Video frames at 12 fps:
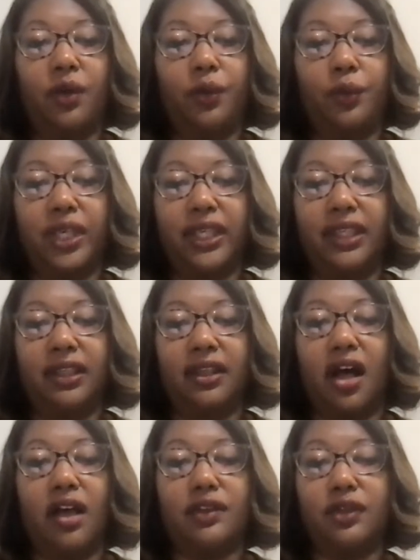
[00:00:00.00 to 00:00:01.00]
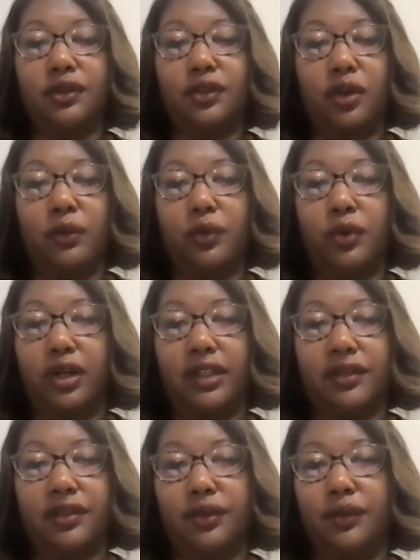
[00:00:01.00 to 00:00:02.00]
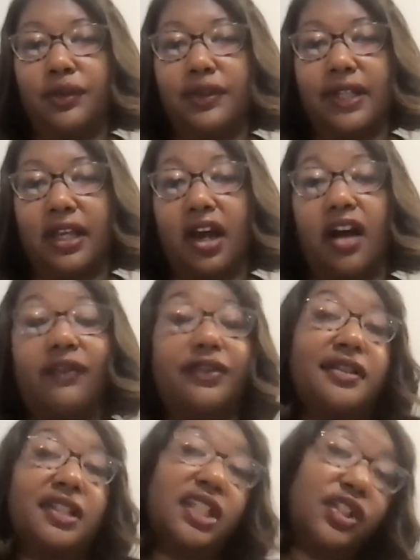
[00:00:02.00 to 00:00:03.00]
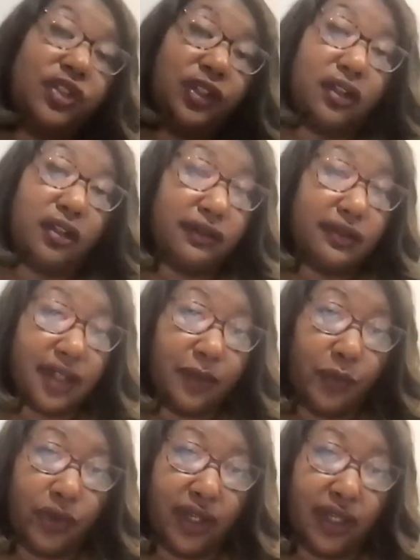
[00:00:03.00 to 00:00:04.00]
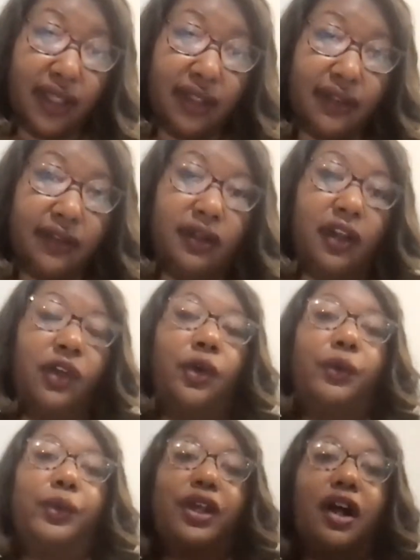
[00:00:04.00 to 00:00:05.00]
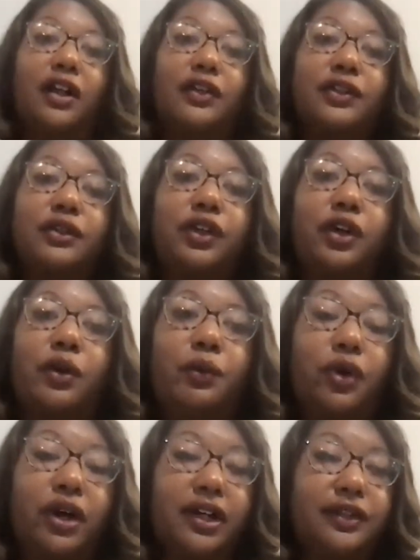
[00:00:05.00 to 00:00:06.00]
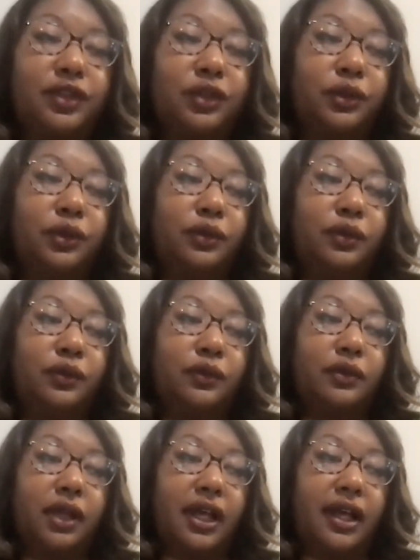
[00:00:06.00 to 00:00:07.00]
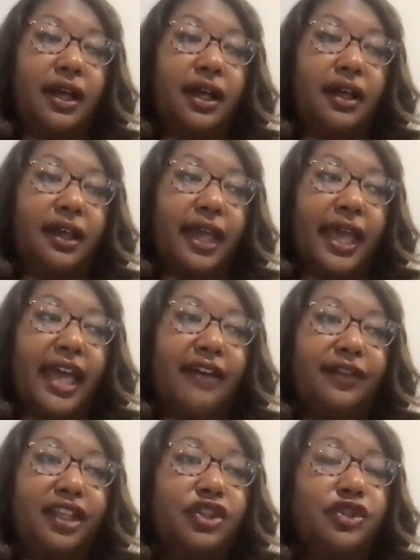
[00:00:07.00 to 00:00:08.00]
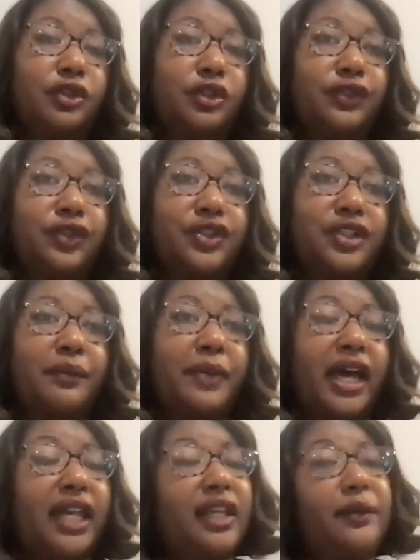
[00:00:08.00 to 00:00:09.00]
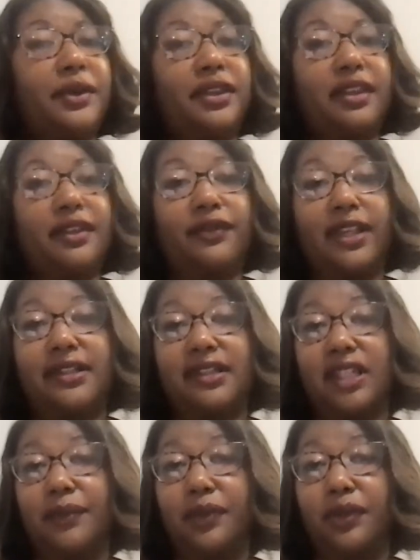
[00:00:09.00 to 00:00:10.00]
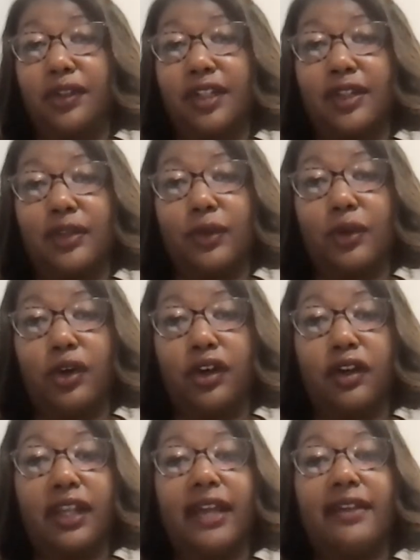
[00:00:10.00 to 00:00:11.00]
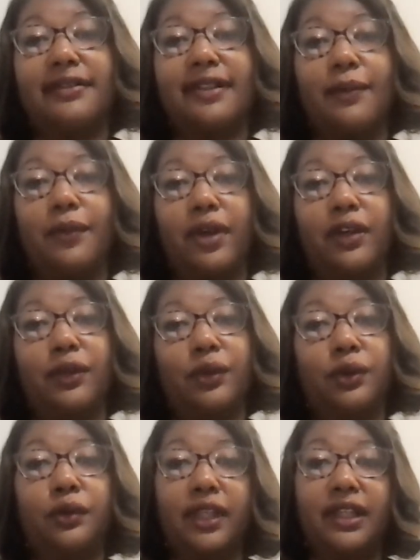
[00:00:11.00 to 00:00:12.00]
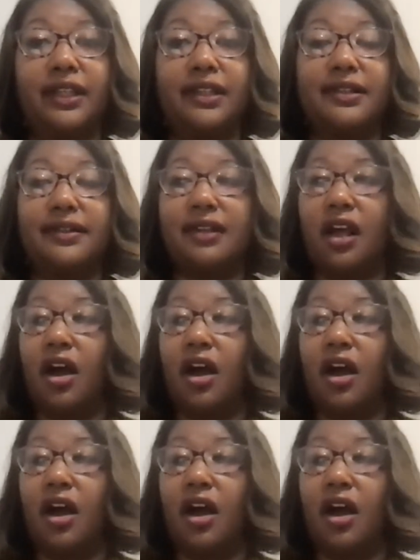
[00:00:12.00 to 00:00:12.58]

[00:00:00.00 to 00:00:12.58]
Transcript: we also don't want to set off a seizure on someone. We also don't want to have issues for somebody with a vestibular disorder, like someone who is